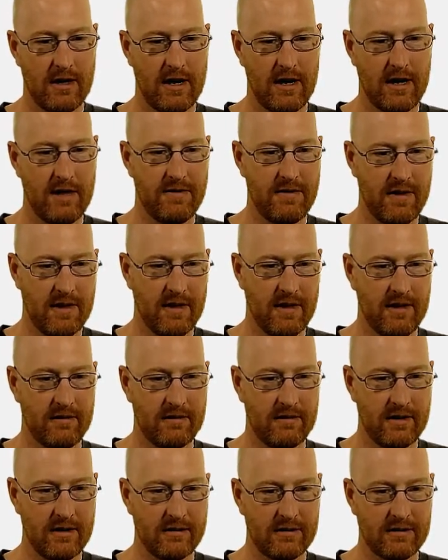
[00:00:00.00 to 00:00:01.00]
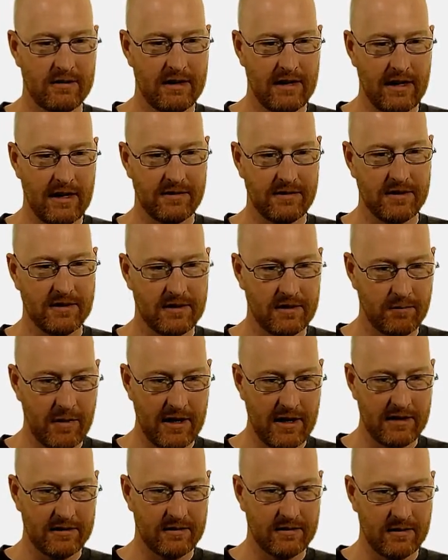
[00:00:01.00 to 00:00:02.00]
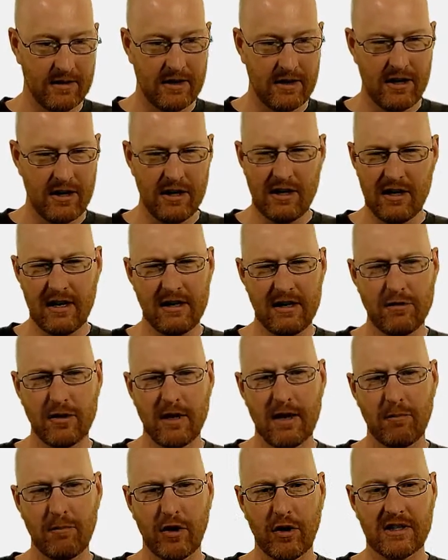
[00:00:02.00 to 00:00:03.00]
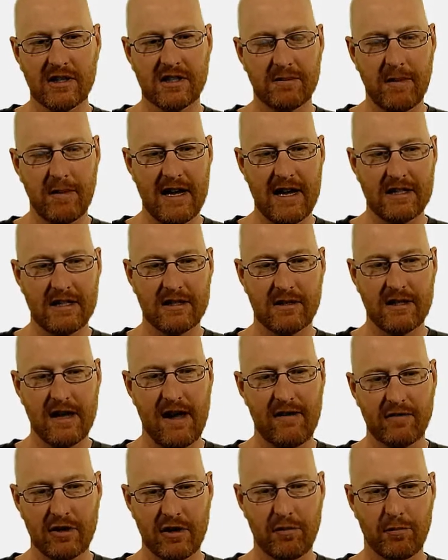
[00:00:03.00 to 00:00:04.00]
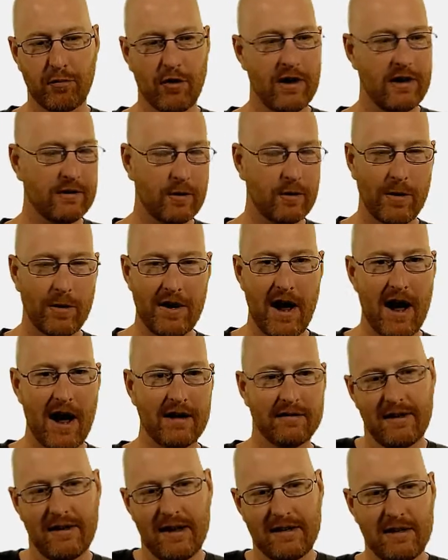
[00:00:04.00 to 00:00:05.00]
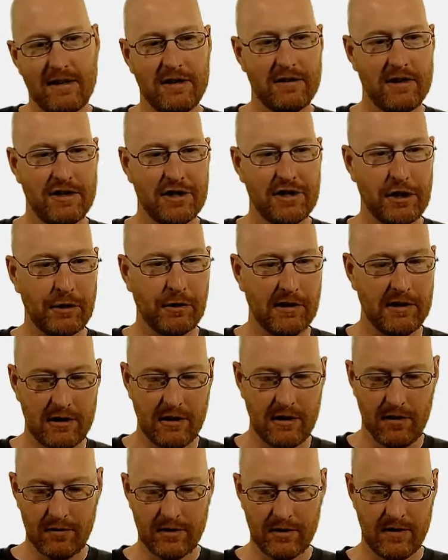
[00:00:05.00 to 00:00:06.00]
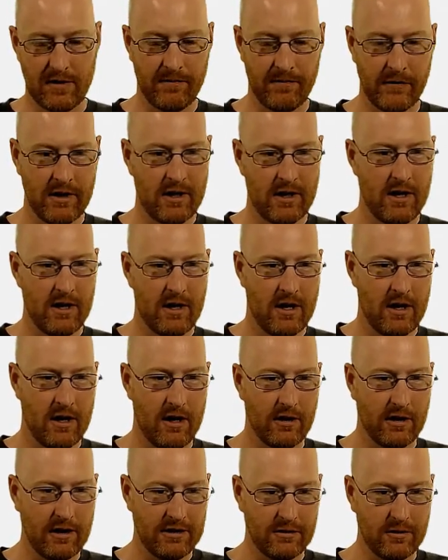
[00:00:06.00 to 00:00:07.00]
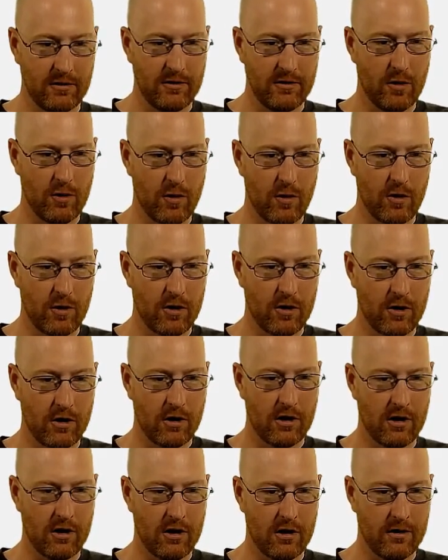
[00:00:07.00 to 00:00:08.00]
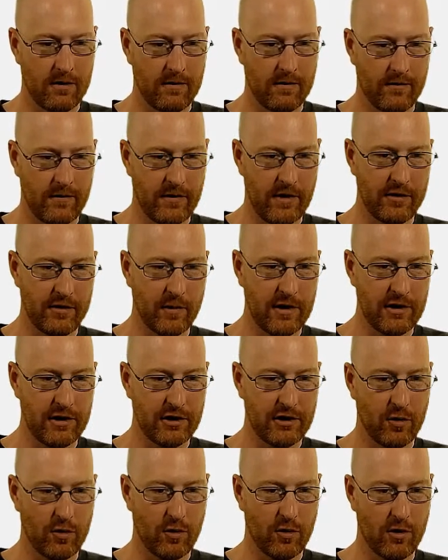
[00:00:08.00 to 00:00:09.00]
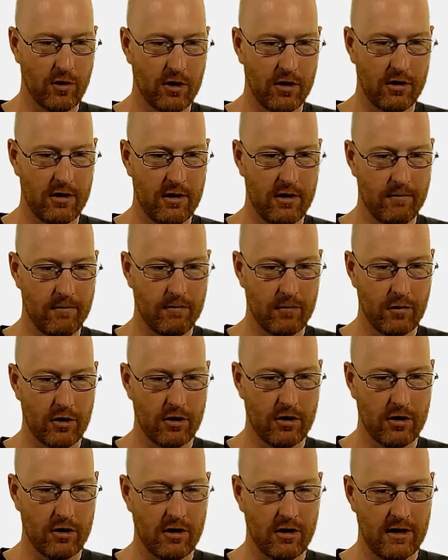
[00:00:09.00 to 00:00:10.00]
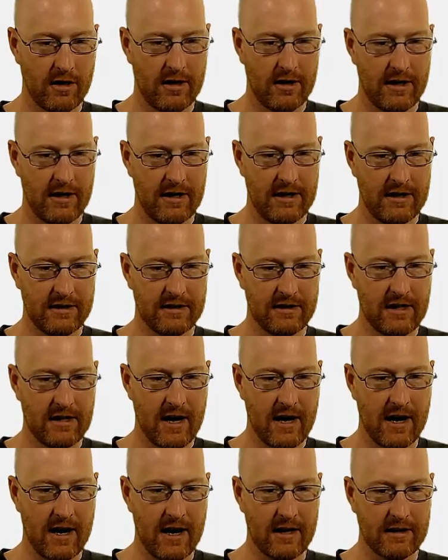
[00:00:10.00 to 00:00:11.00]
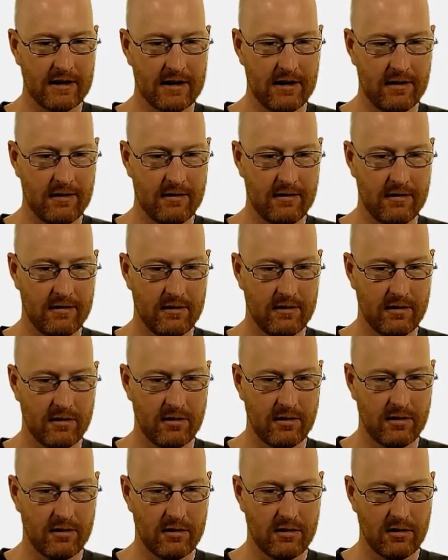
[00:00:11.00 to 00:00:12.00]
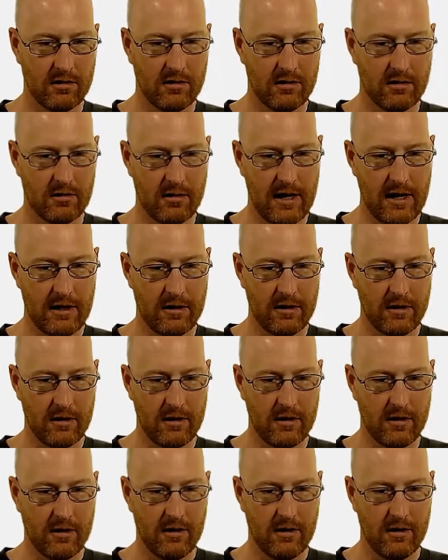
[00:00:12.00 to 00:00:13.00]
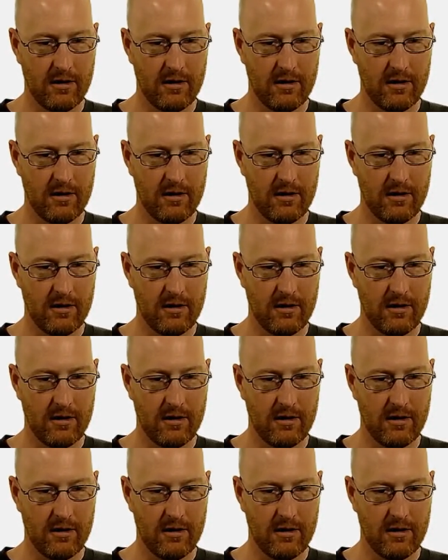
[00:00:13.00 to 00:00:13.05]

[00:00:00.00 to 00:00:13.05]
and then uh, let's take out this space. Yeah, you can put a space after your print or not. I generally don't. Okay, so your, otherwise your number is not greater